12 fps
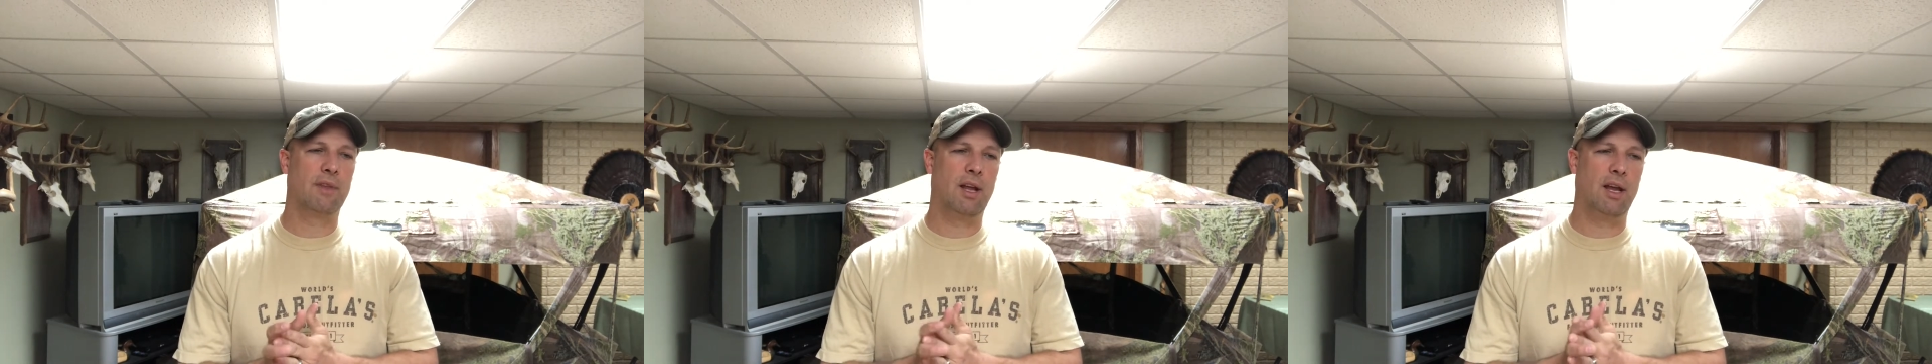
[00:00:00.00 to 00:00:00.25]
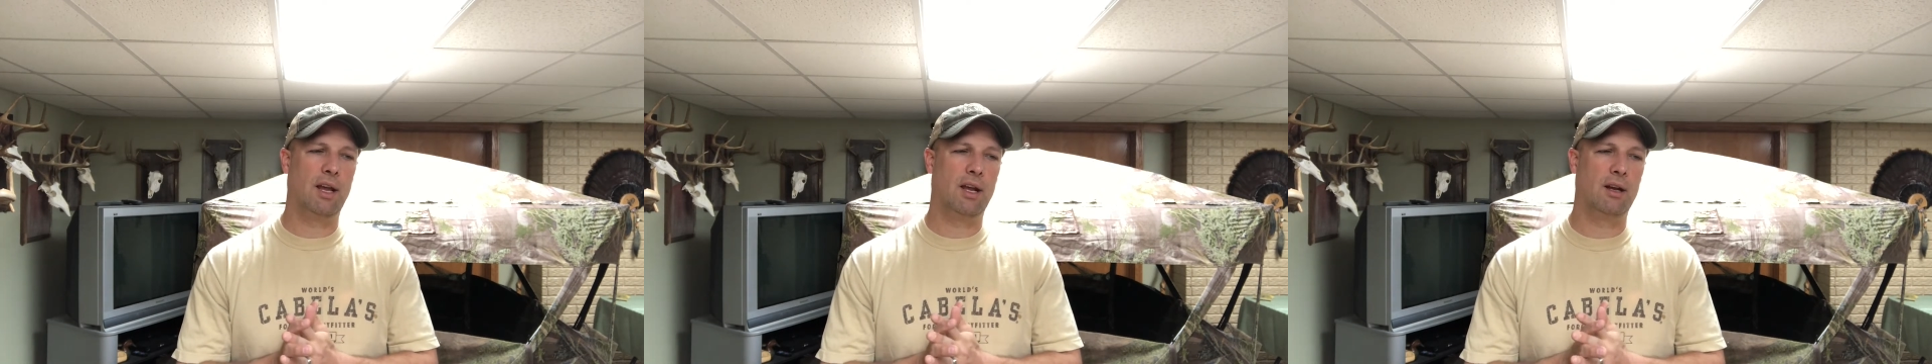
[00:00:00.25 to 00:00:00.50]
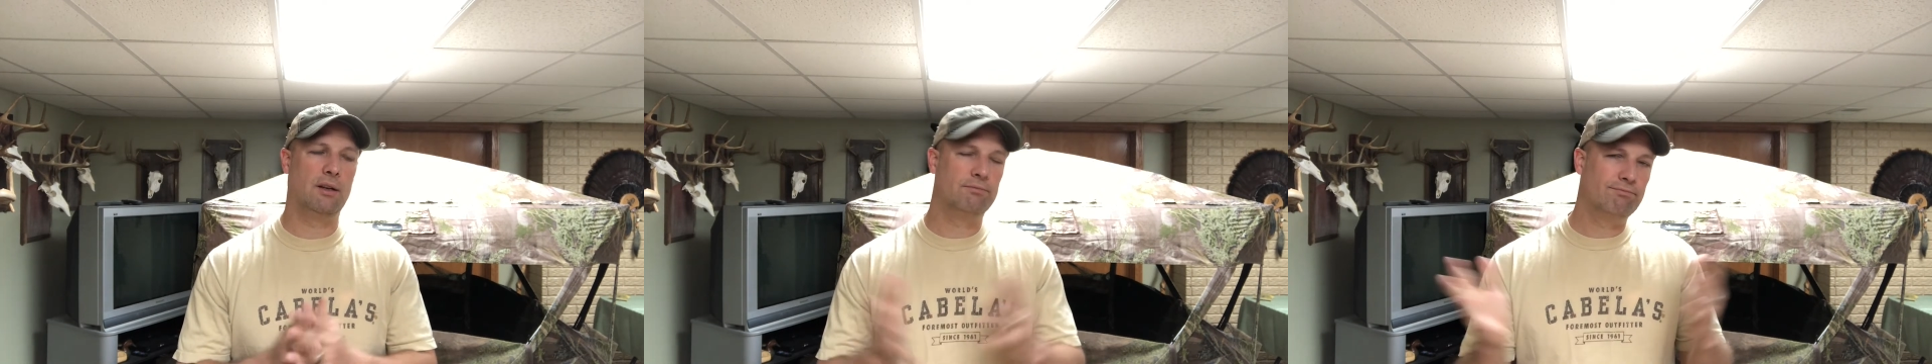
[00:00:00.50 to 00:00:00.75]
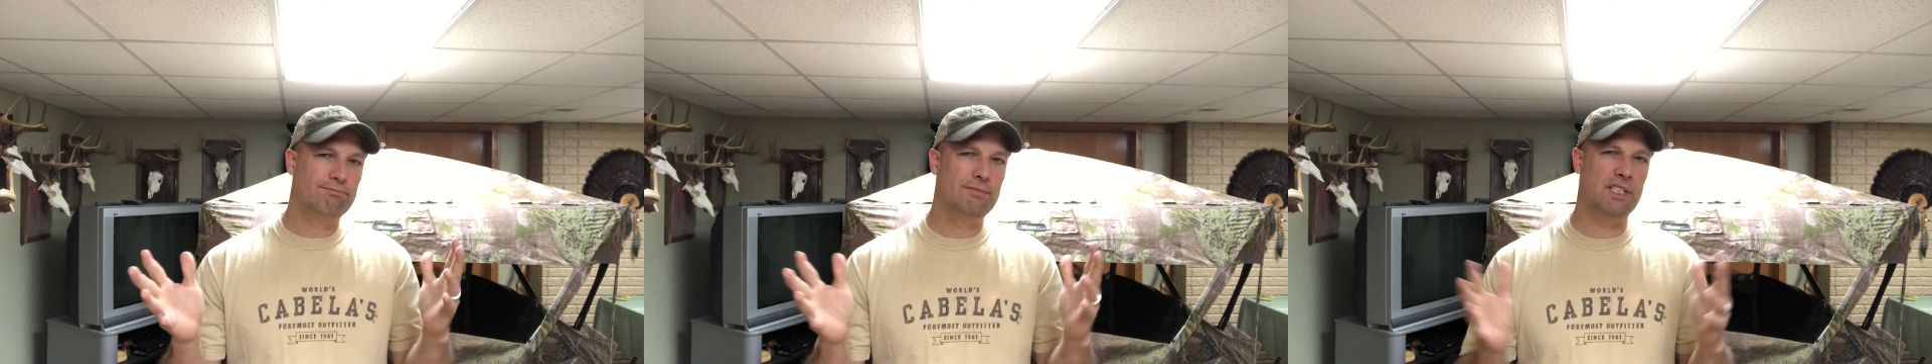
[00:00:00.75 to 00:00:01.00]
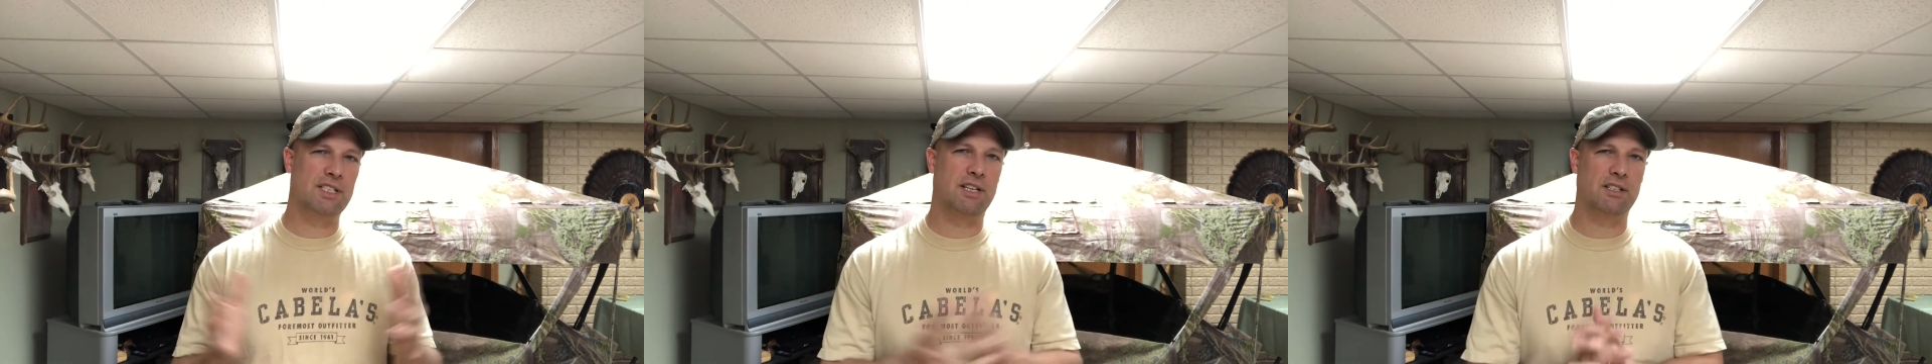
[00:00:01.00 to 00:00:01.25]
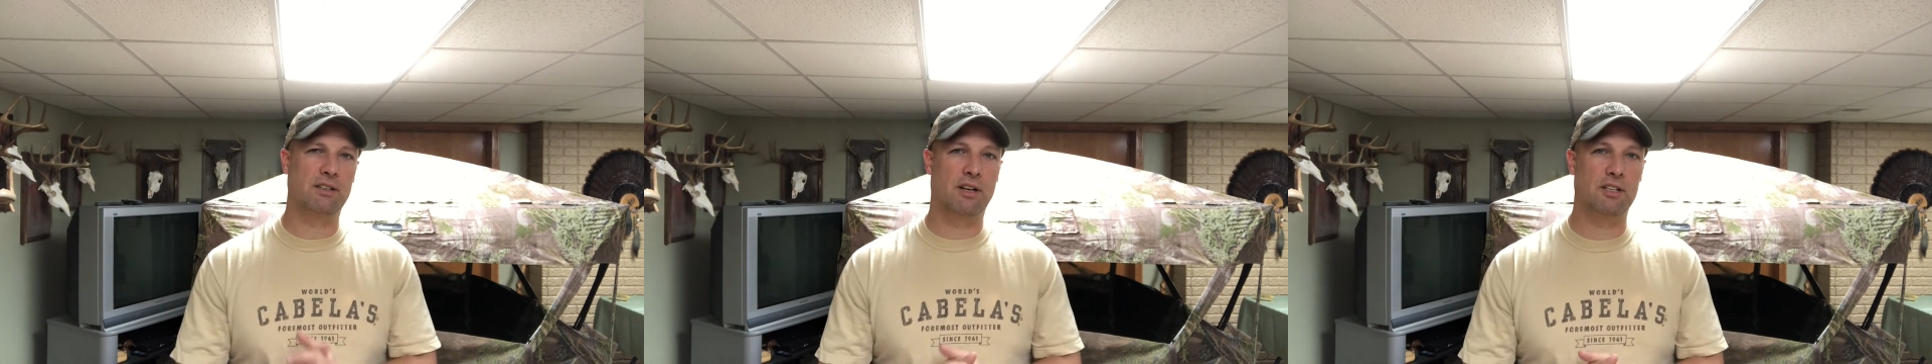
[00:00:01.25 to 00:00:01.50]
and this
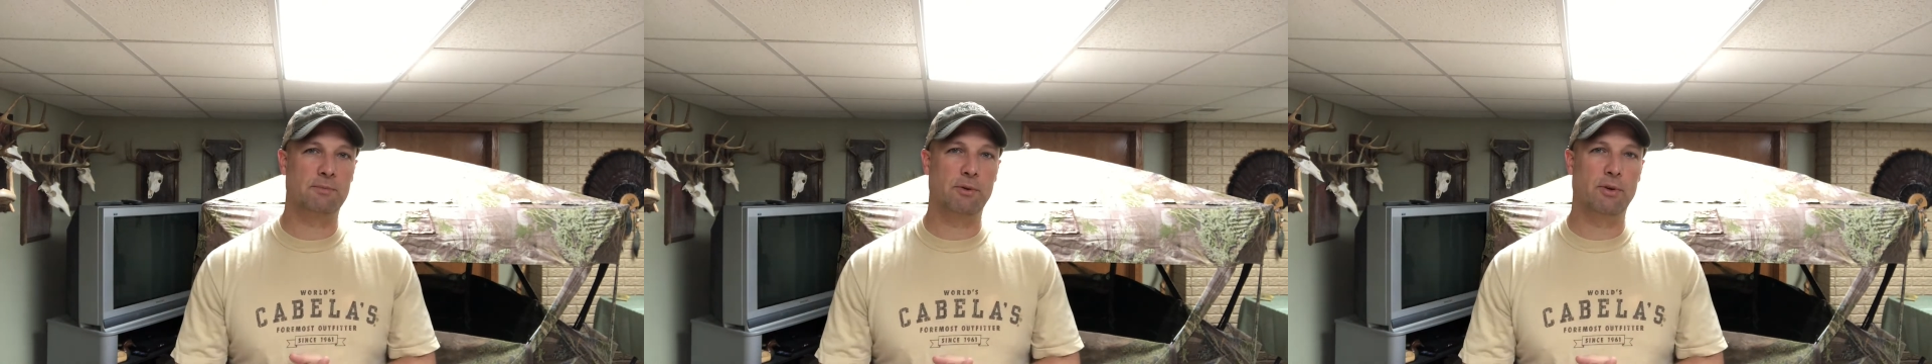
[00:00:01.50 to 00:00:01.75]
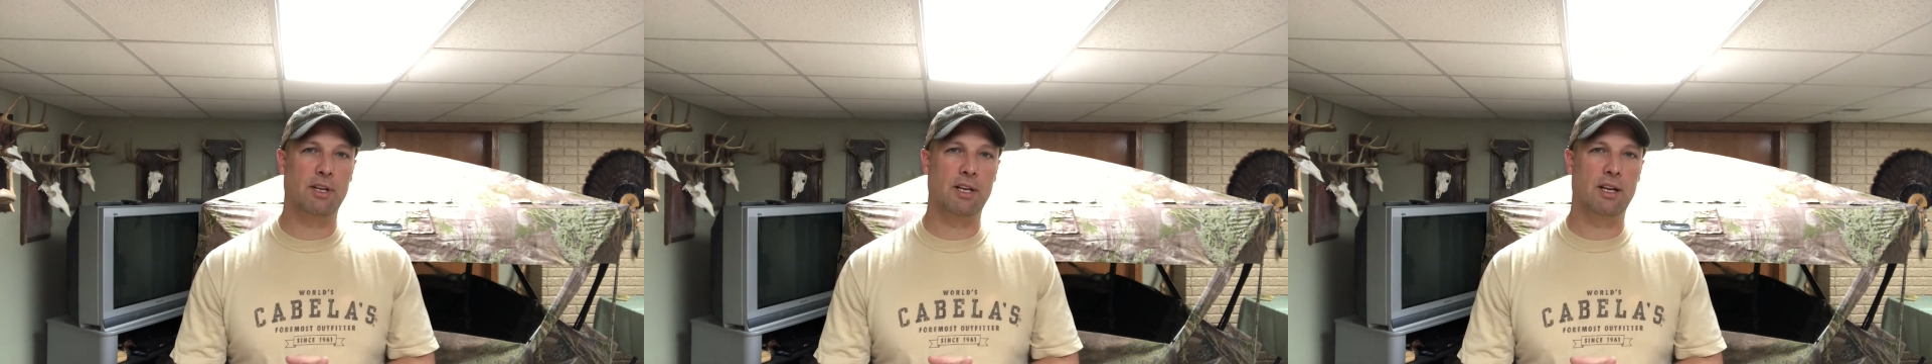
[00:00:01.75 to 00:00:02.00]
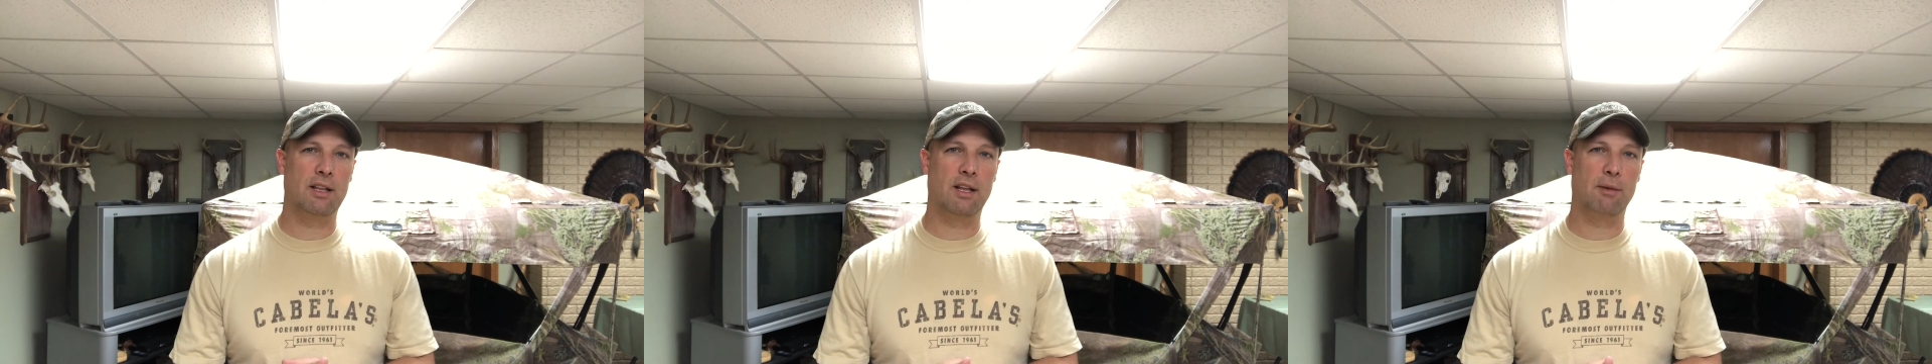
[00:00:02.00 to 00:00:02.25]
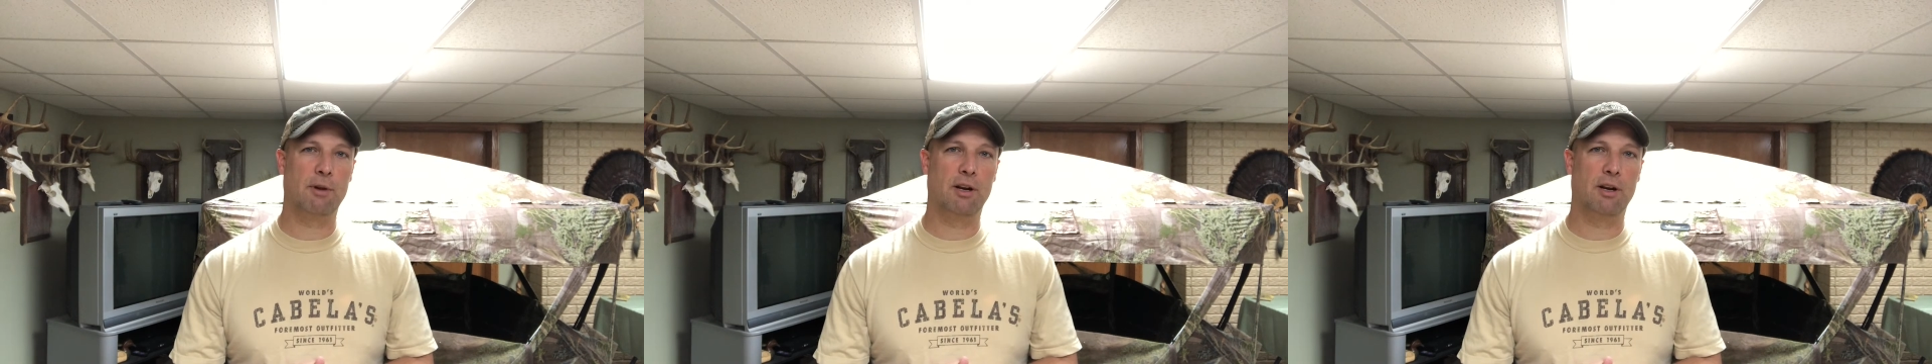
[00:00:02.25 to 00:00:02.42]
doesn't cost me really anything